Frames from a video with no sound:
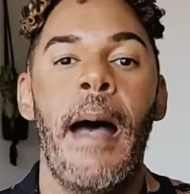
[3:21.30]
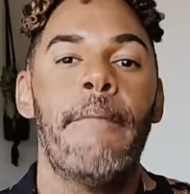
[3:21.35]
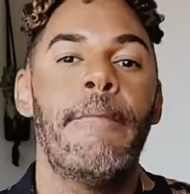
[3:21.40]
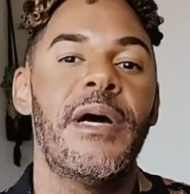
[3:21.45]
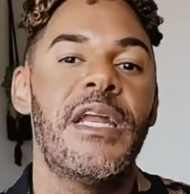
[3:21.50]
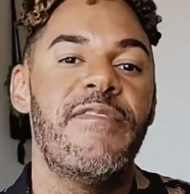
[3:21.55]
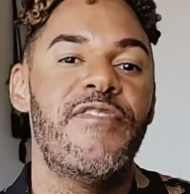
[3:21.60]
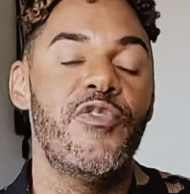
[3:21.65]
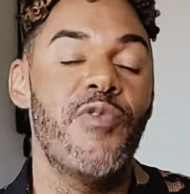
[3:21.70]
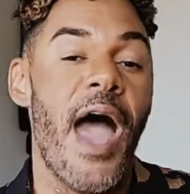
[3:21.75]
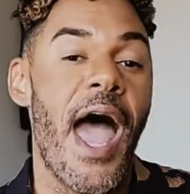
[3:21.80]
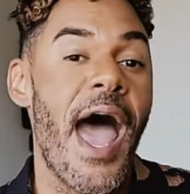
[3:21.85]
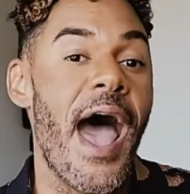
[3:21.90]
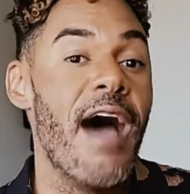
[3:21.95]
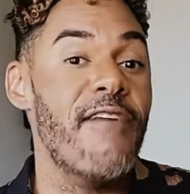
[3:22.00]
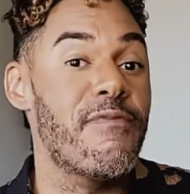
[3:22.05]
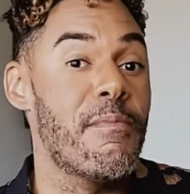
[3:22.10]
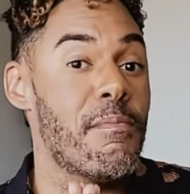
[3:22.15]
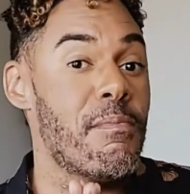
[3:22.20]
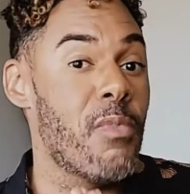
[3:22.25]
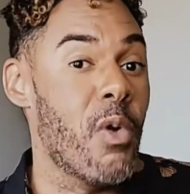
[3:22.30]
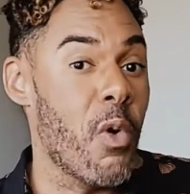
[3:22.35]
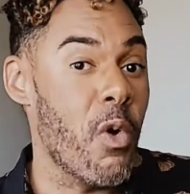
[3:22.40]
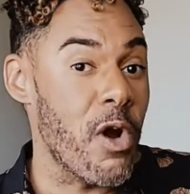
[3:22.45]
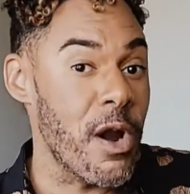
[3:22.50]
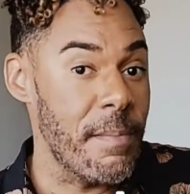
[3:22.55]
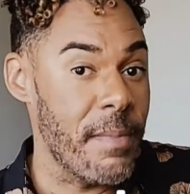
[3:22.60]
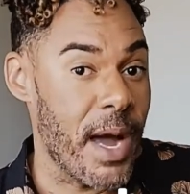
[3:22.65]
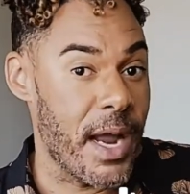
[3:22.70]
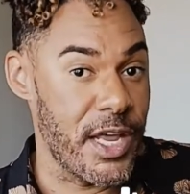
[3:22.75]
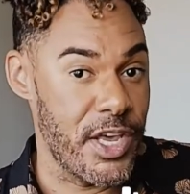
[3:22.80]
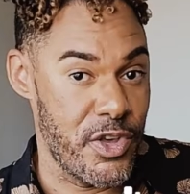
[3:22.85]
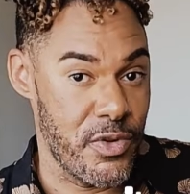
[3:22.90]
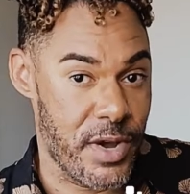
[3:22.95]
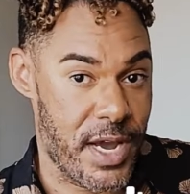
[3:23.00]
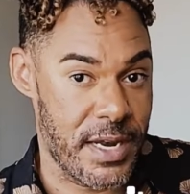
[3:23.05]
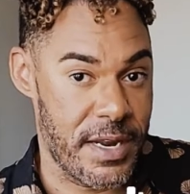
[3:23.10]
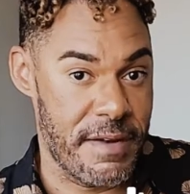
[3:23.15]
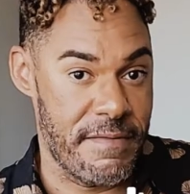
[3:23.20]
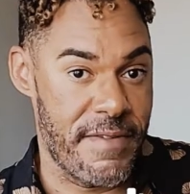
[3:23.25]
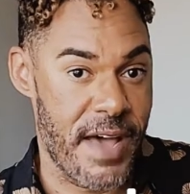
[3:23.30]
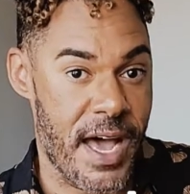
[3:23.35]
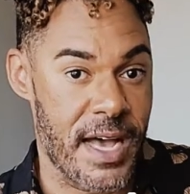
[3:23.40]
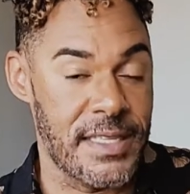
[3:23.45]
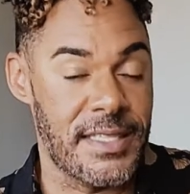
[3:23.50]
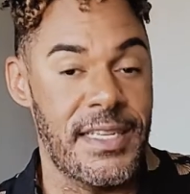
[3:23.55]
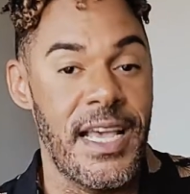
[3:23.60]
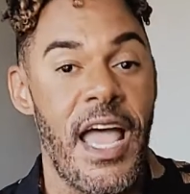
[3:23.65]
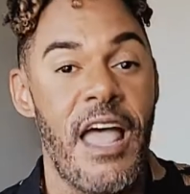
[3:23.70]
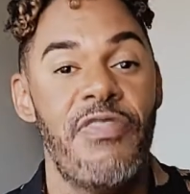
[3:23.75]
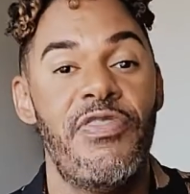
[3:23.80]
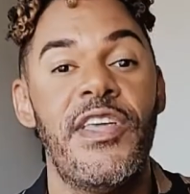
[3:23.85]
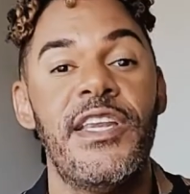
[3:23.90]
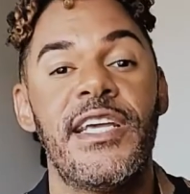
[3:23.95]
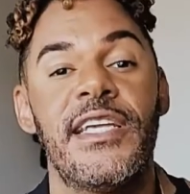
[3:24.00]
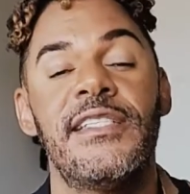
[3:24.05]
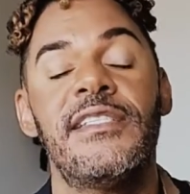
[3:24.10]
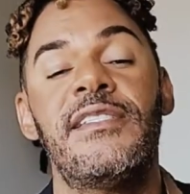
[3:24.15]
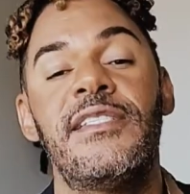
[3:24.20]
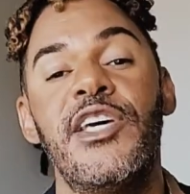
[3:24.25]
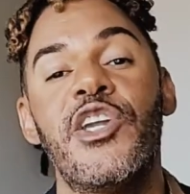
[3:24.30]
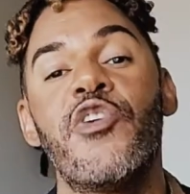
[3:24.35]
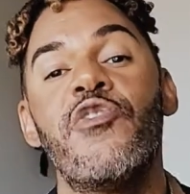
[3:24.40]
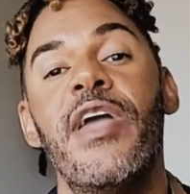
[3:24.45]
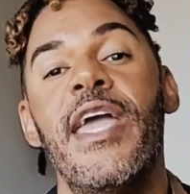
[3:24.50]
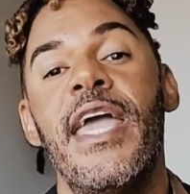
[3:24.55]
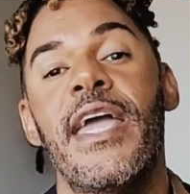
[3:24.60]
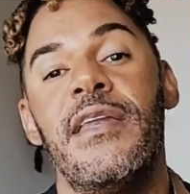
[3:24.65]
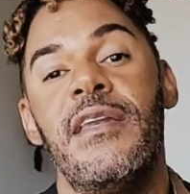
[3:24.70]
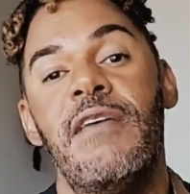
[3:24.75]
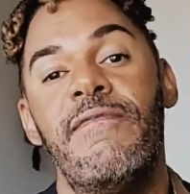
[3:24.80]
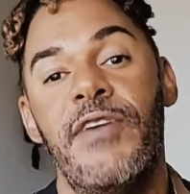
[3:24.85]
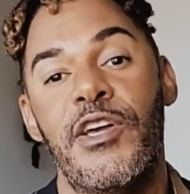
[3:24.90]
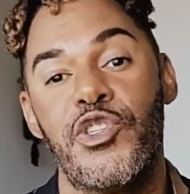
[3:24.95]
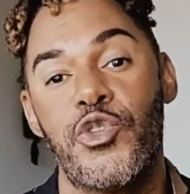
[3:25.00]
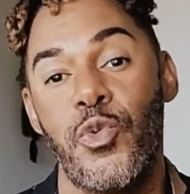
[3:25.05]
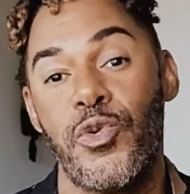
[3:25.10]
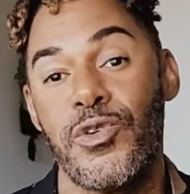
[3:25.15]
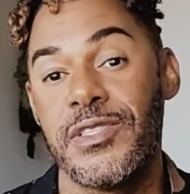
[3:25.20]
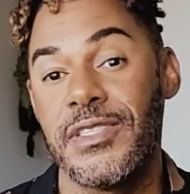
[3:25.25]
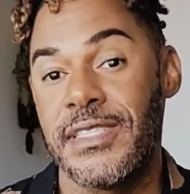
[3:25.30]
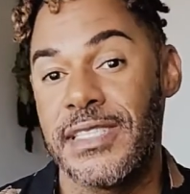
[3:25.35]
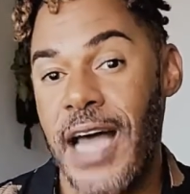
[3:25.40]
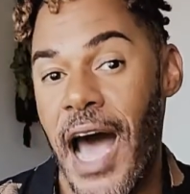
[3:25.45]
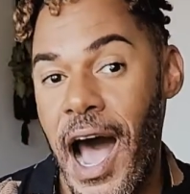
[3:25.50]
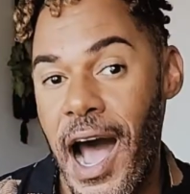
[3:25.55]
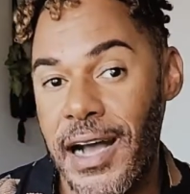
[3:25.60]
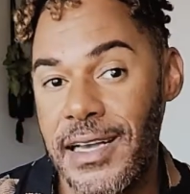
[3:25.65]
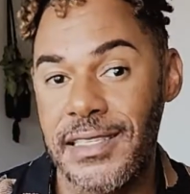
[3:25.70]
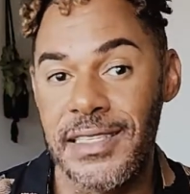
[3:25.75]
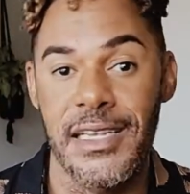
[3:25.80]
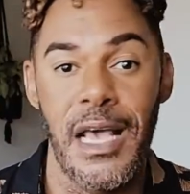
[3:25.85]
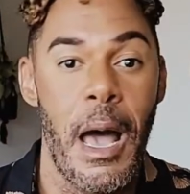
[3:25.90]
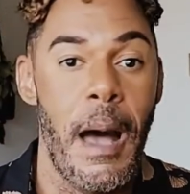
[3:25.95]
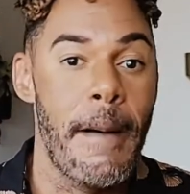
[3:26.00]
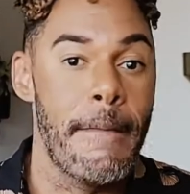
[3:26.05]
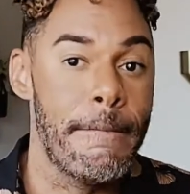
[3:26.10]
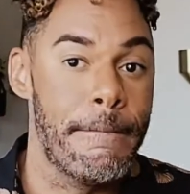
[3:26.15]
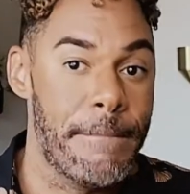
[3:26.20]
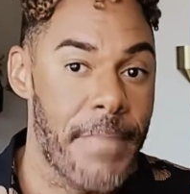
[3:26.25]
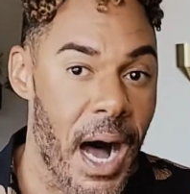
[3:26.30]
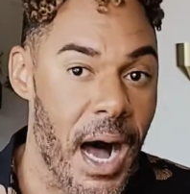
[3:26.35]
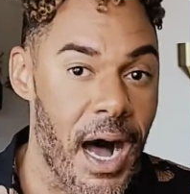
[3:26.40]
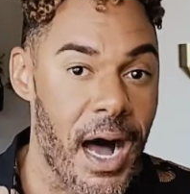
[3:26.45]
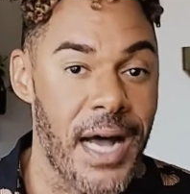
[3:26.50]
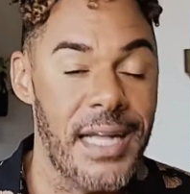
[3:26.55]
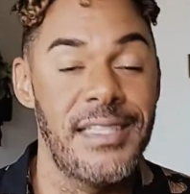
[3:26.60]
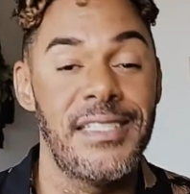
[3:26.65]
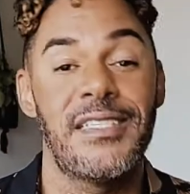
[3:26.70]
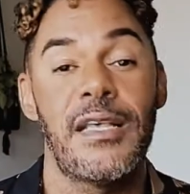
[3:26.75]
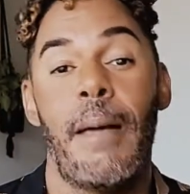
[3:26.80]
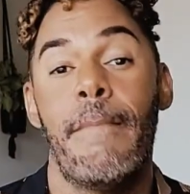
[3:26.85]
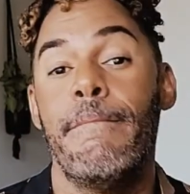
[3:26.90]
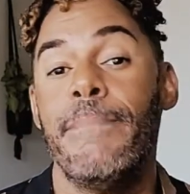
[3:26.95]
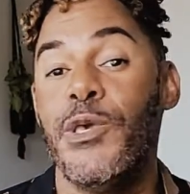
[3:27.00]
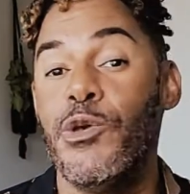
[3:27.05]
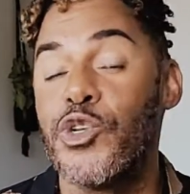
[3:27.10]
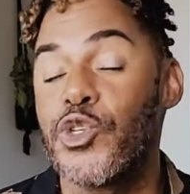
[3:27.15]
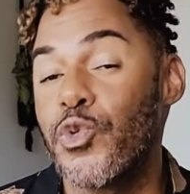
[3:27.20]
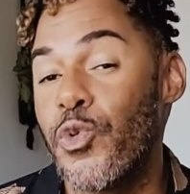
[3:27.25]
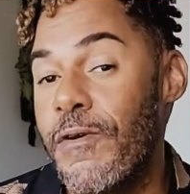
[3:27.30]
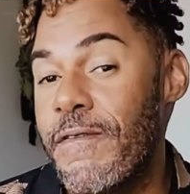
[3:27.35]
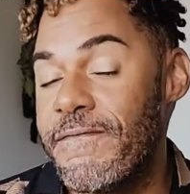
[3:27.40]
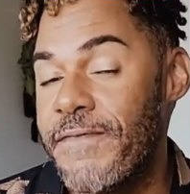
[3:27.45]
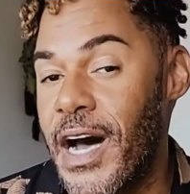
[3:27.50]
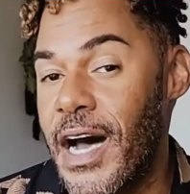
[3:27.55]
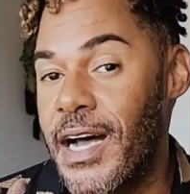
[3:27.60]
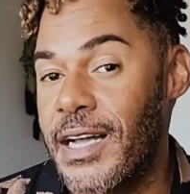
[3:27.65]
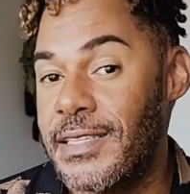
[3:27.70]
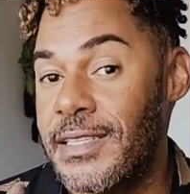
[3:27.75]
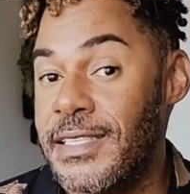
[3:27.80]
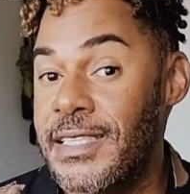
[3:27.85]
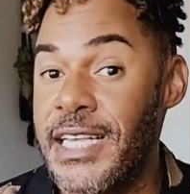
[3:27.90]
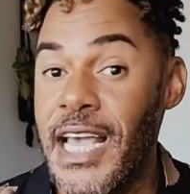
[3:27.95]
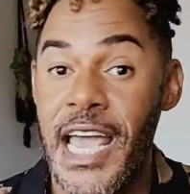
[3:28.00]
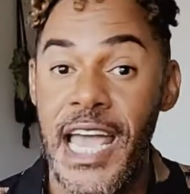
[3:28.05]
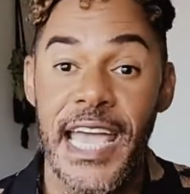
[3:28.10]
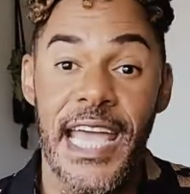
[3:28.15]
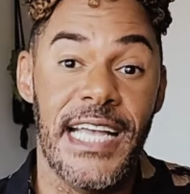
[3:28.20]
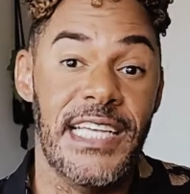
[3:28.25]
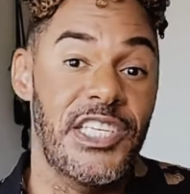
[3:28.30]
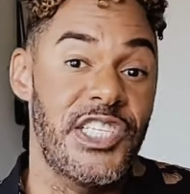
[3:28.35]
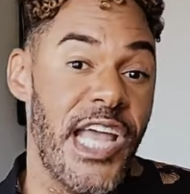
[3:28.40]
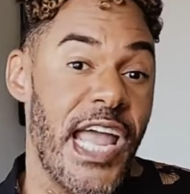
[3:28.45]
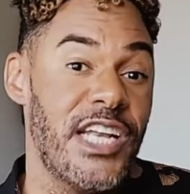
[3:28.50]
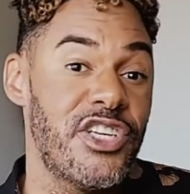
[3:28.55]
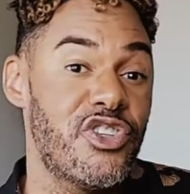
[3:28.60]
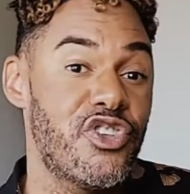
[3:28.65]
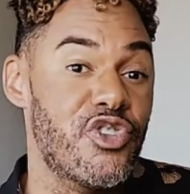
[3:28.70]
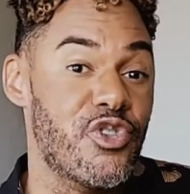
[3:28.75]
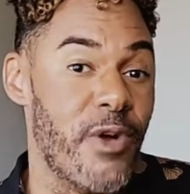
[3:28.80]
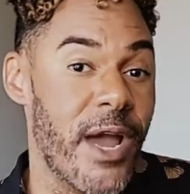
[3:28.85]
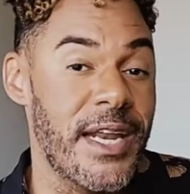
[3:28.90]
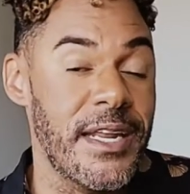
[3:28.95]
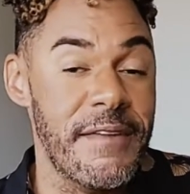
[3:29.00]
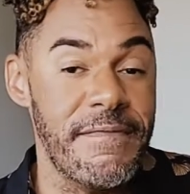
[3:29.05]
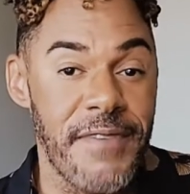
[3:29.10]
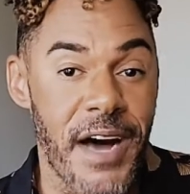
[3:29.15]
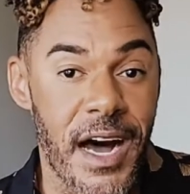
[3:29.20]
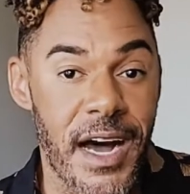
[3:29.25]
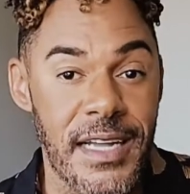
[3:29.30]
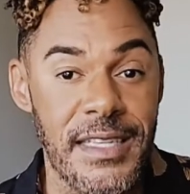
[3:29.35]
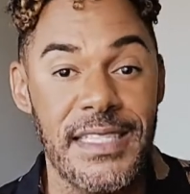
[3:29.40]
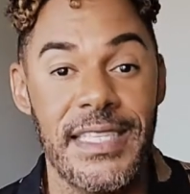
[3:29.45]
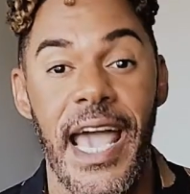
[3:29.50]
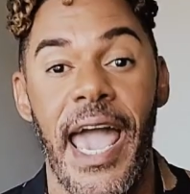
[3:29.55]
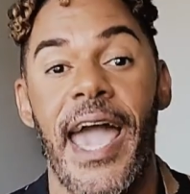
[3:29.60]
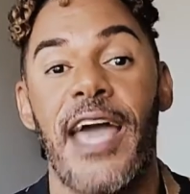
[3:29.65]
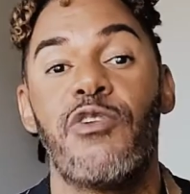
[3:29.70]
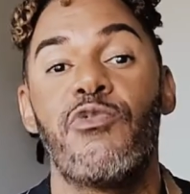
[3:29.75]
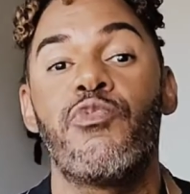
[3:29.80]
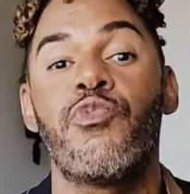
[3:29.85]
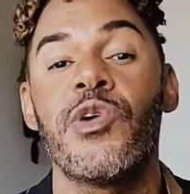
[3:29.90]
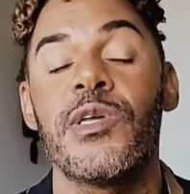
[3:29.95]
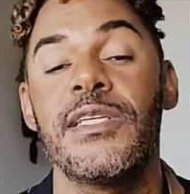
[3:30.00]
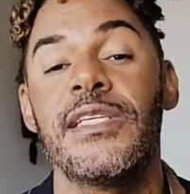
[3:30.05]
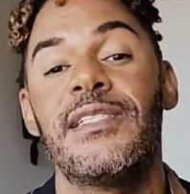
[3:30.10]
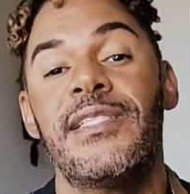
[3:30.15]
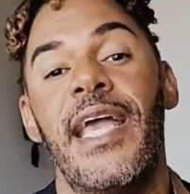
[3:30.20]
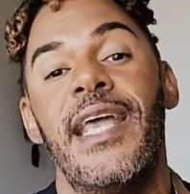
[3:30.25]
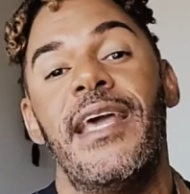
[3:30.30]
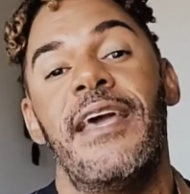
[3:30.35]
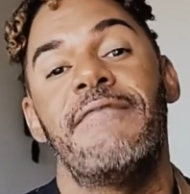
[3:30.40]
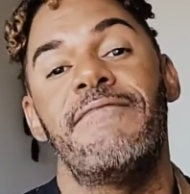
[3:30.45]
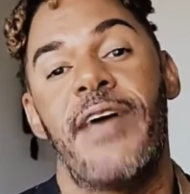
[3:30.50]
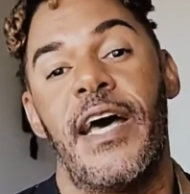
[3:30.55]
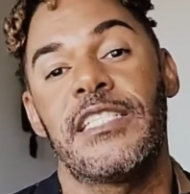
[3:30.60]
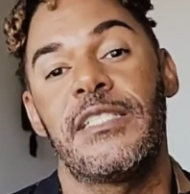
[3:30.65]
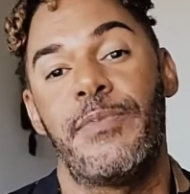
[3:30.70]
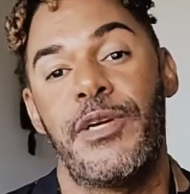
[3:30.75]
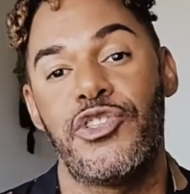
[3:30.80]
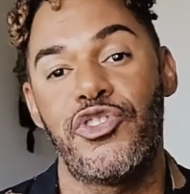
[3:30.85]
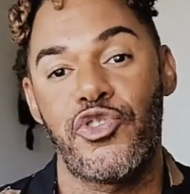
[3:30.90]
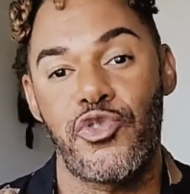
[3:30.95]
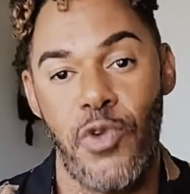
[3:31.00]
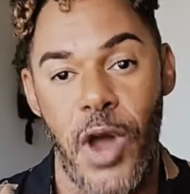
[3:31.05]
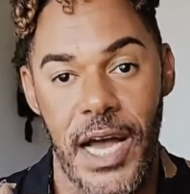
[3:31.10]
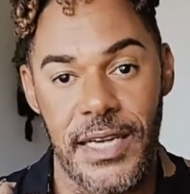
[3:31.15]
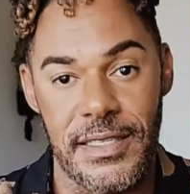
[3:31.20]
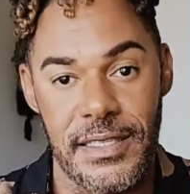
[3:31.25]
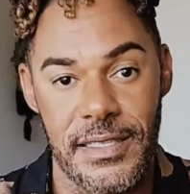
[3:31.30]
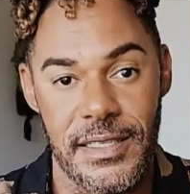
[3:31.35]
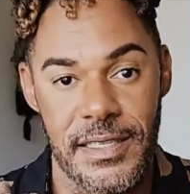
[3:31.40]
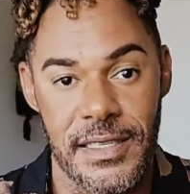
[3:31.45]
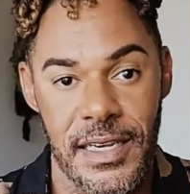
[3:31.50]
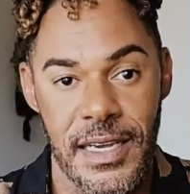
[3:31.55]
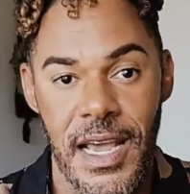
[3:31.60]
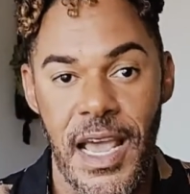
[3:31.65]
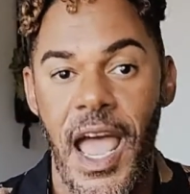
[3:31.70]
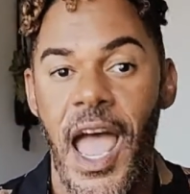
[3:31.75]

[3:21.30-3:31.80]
but if you have more money you can invest, then consider individual stocks, bonds, mutual funds, exchange-traded funds, and real estate investment trust.